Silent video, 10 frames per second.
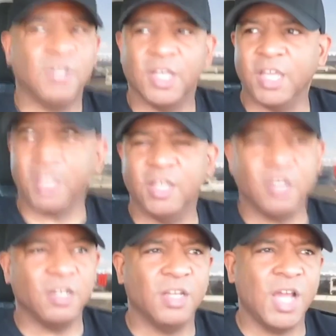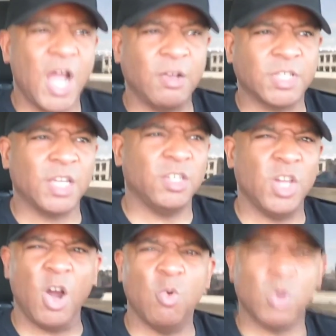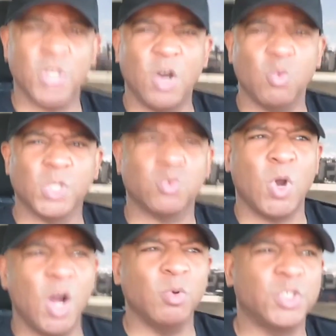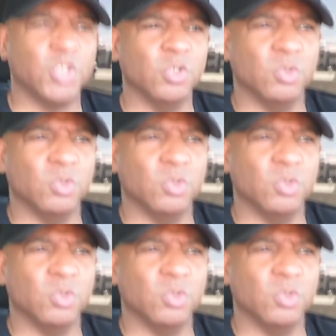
And I was like, yo, what's wrong with you?